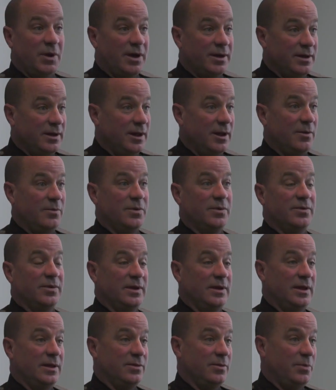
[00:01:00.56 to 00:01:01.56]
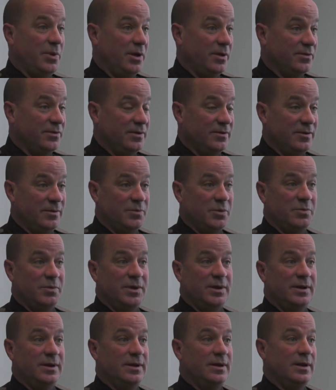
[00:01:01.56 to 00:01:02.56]
body cameras and get the policies
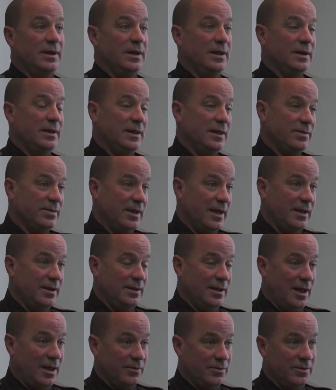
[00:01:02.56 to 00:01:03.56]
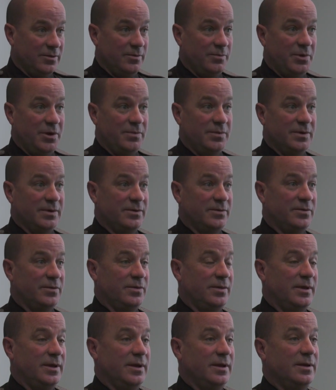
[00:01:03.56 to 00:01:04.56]
implemented and get that out to the public
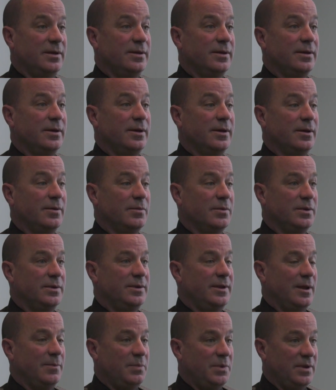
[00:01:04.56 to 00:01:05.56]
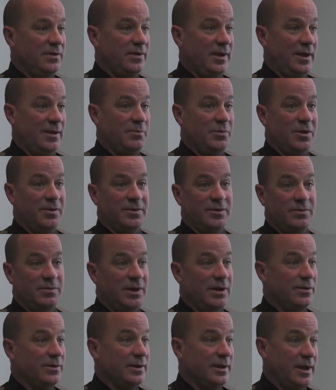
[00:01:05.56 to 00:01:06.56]
so that um, deputies and public can
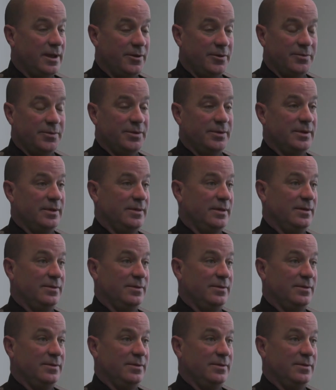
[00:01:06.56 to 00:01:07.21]
be held accountable. I